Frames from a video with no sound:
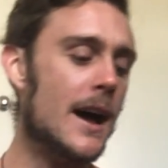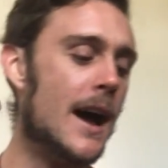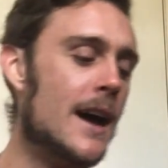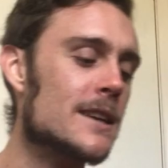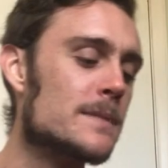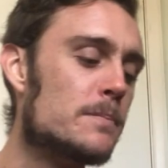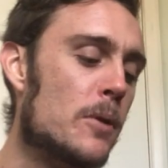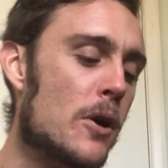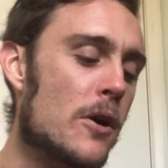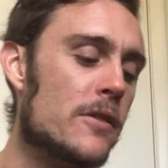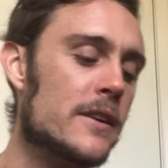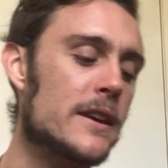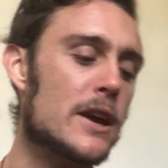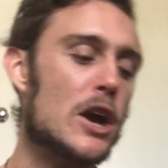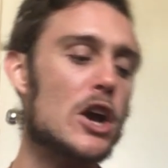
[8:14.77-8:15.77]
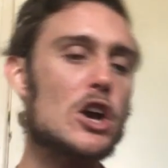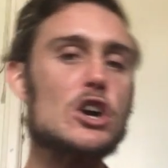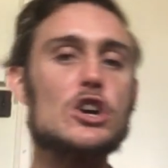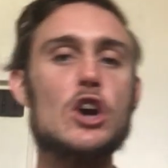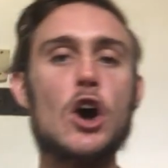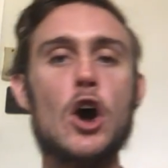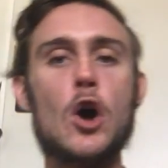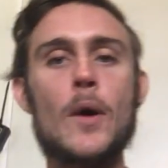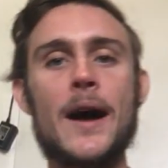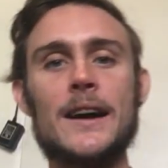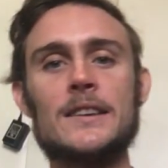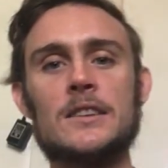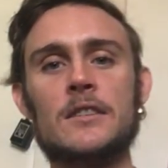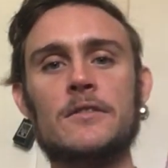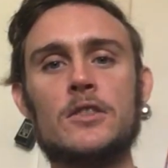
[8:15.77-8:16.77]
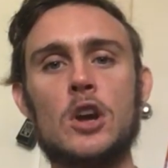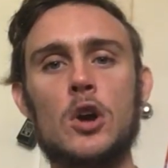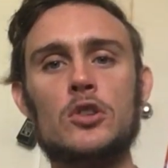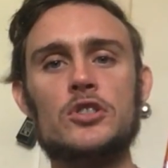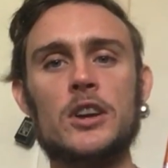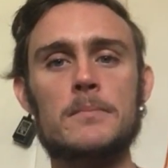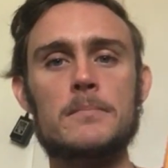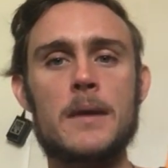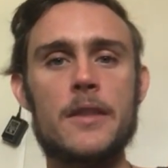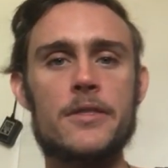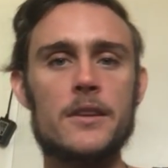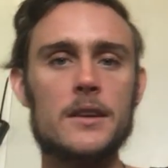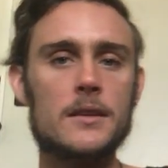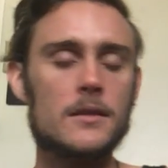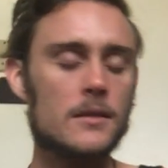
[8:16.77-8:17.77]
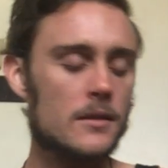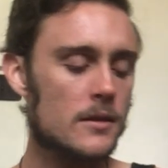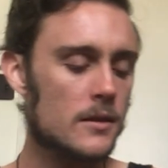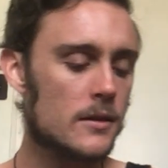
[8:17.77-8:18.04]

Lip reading: as per the coactive coaching method.